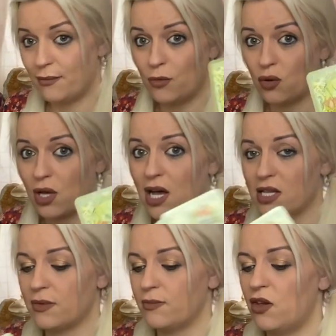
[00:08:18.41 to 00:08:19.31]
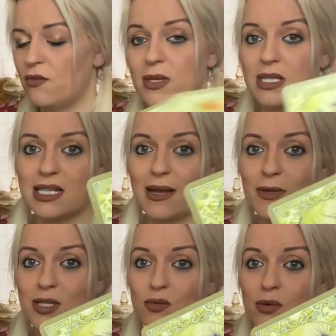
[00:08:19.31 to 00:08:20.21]
more cards of movement,
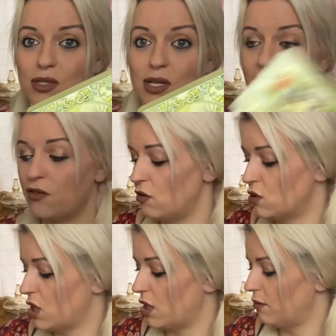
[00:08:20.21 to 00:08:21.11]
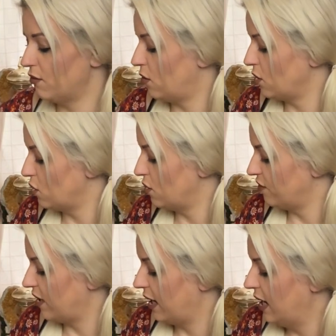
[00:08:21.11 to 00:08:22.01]
stepping towards a future with one
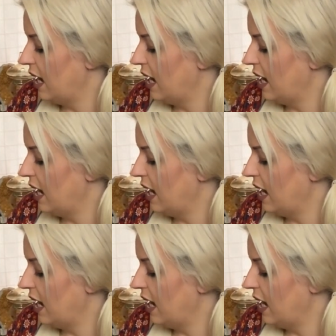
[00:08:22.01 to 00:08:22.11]
another,